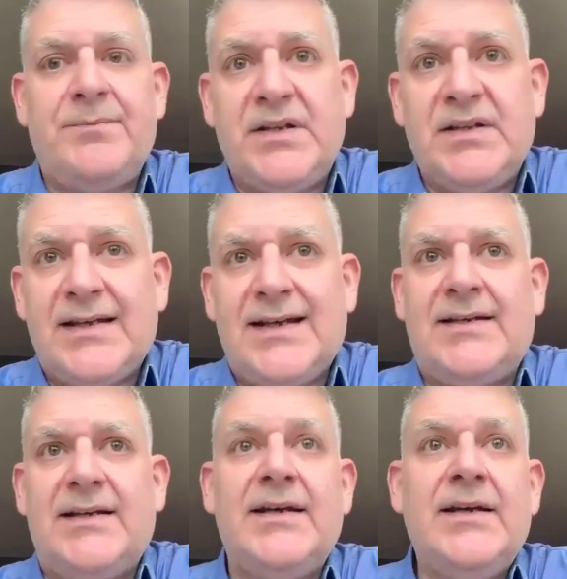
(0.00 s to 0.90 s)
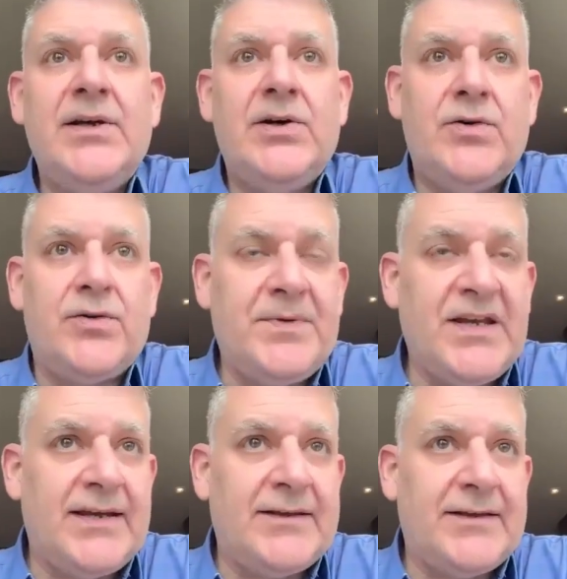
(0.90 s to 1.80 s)
PTEN, or
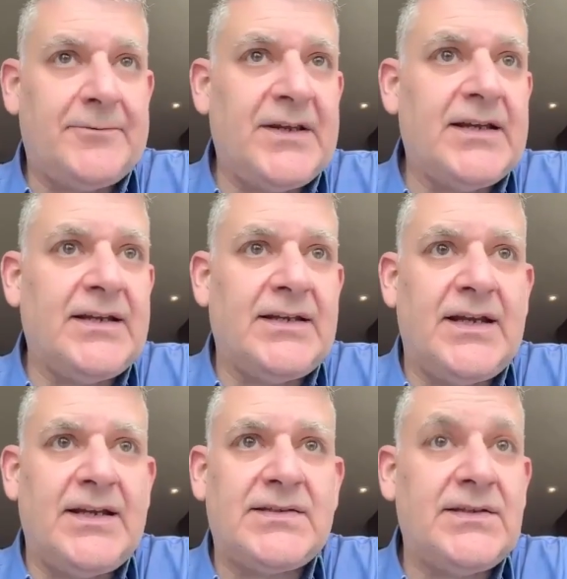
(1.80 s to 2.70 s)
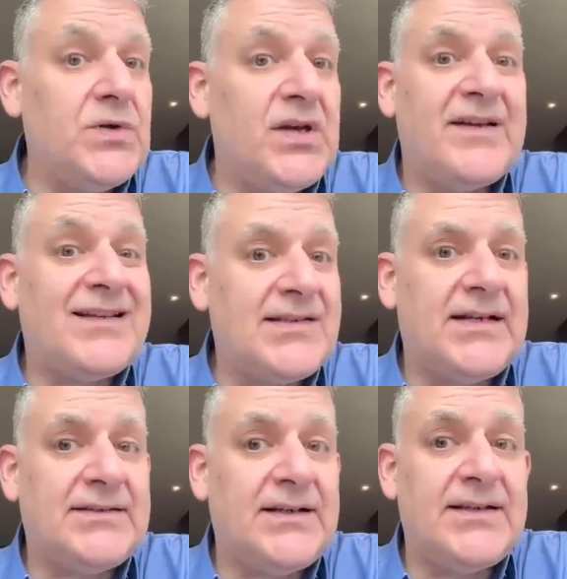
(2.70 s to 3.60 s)
PI3 kinase, you have
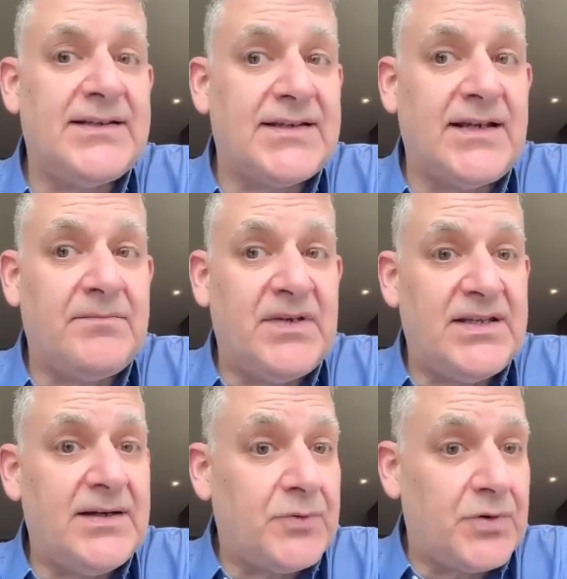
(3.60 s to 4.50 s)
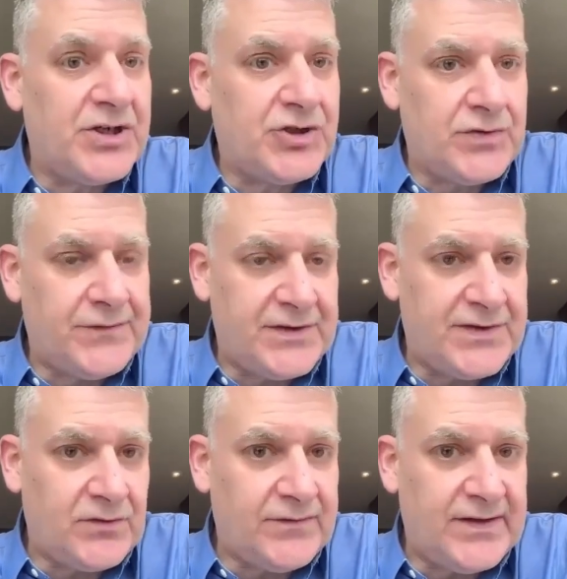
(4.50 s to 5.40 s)
exactly the same median progression-free
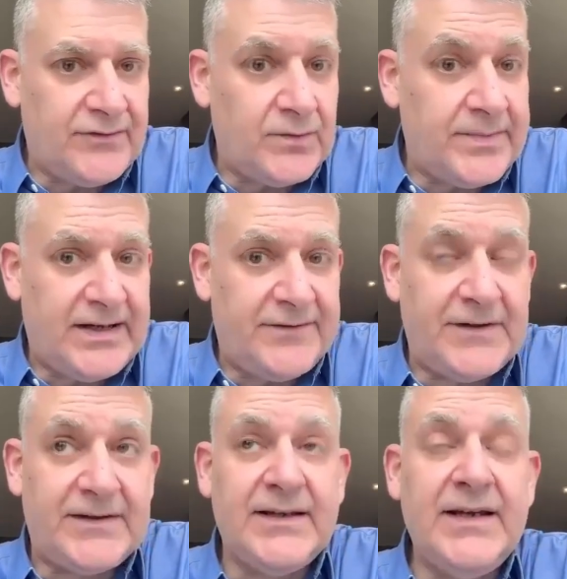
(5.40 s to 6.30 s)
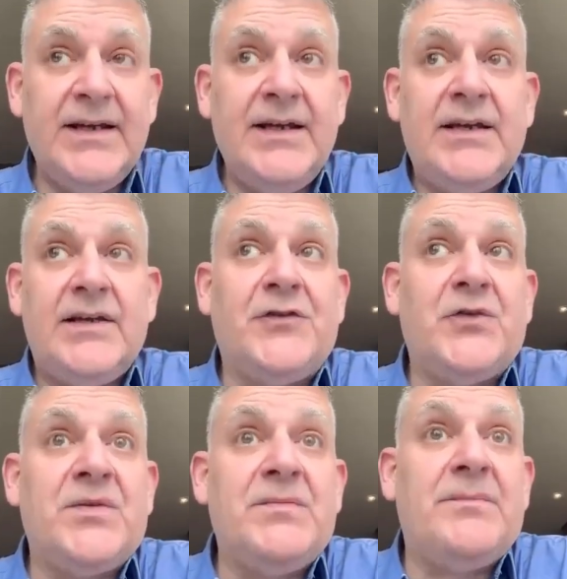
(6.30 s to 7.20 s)
survival benefit. If
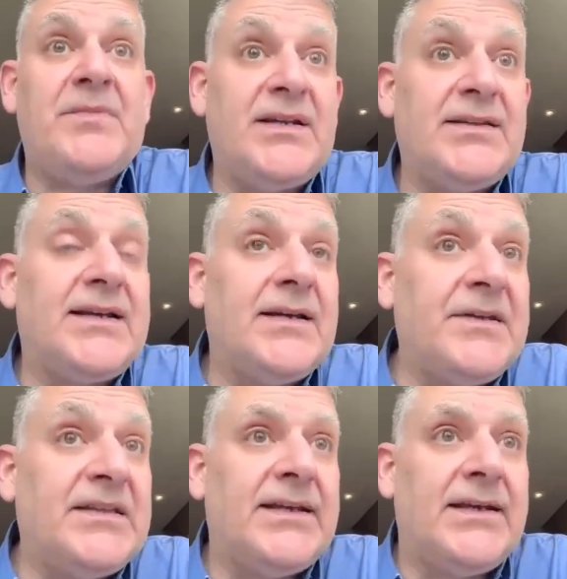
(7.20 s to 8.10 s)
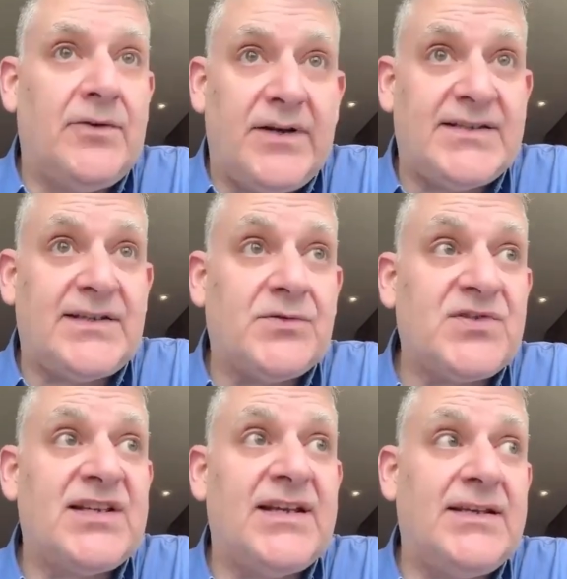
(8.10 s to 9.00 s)
you remember in the Capitello, as you
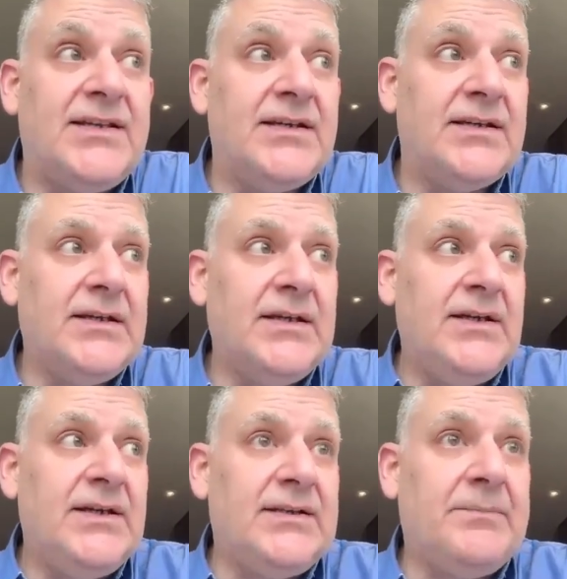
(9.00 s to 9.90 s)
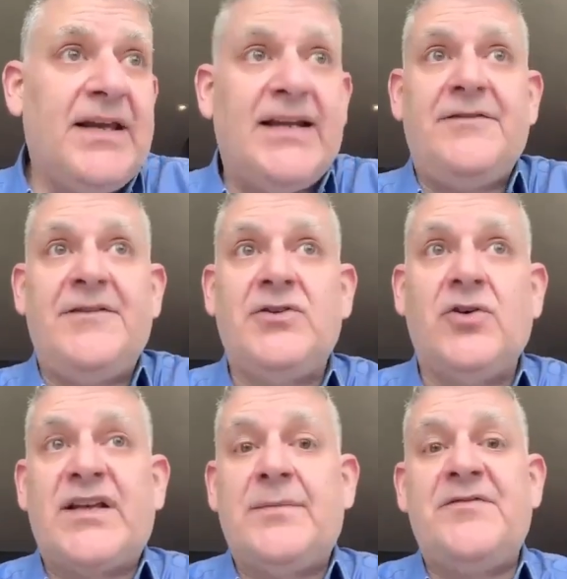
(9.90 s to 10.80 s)
said, the benefit
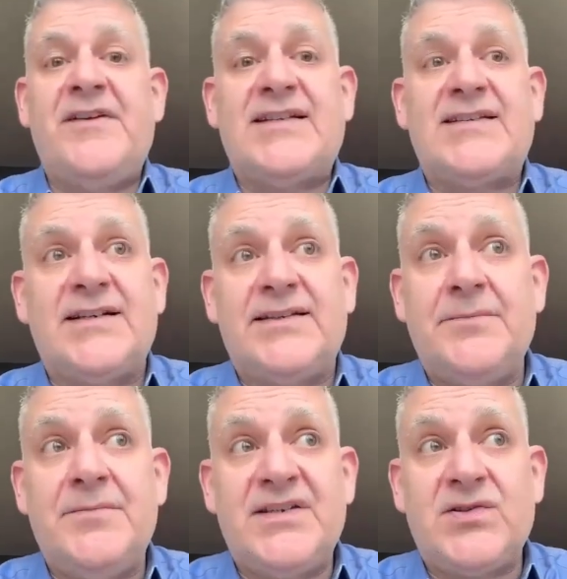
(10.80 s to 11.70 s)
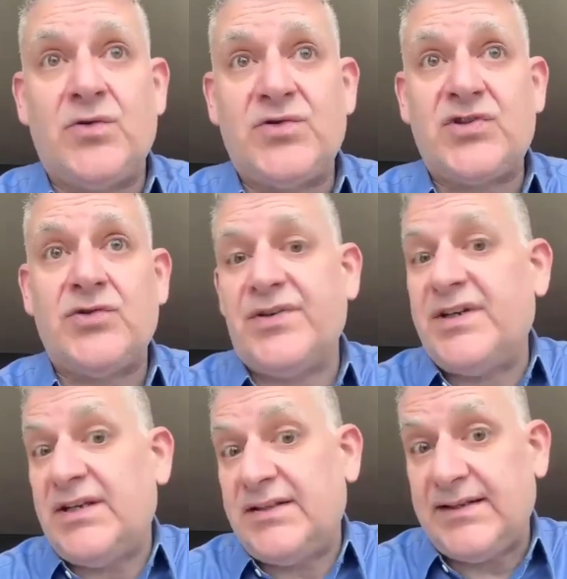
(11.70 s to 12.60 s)
of capivasertib is also
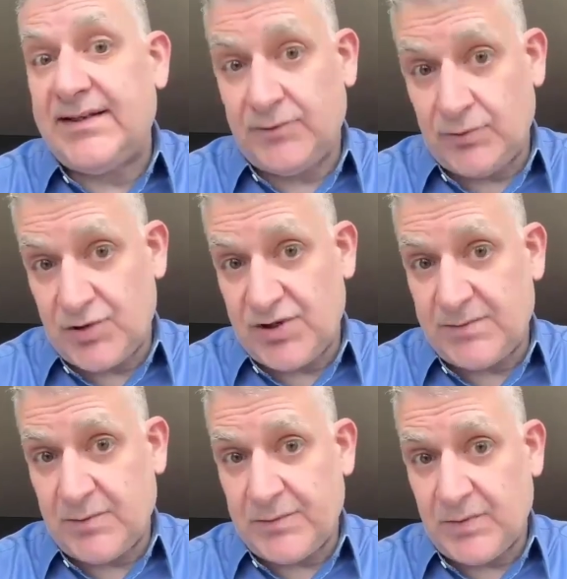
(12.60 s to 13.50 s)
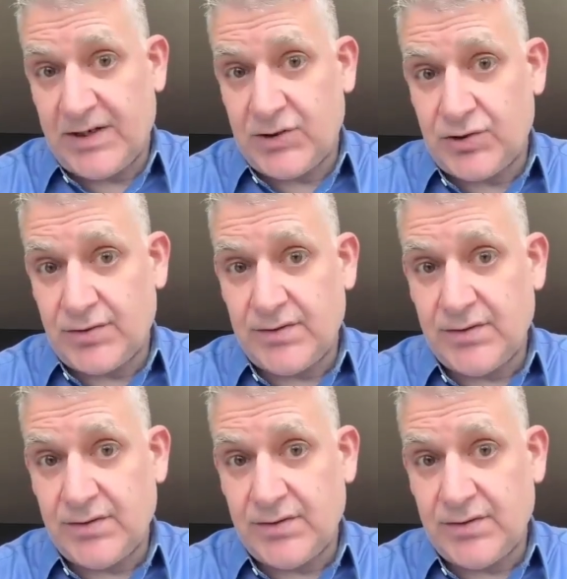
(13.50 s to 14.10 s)
in intent to treat population.